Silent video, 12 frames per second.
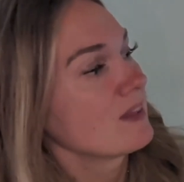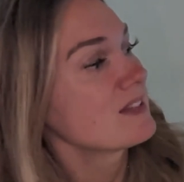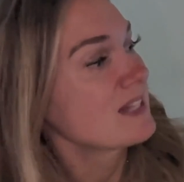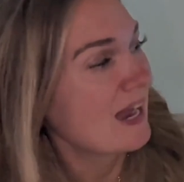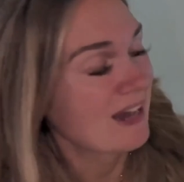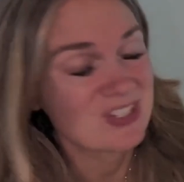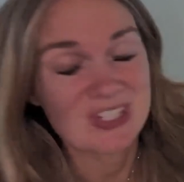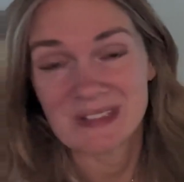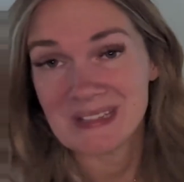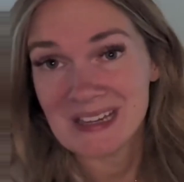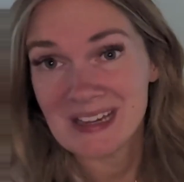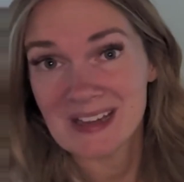And this
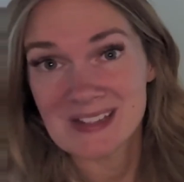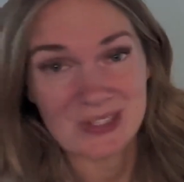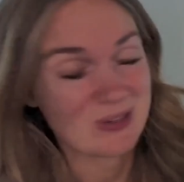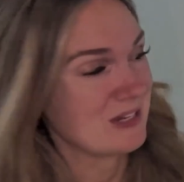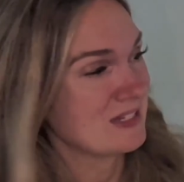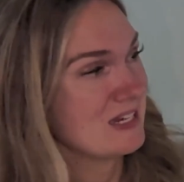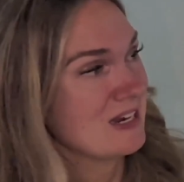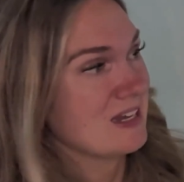actually is crazy.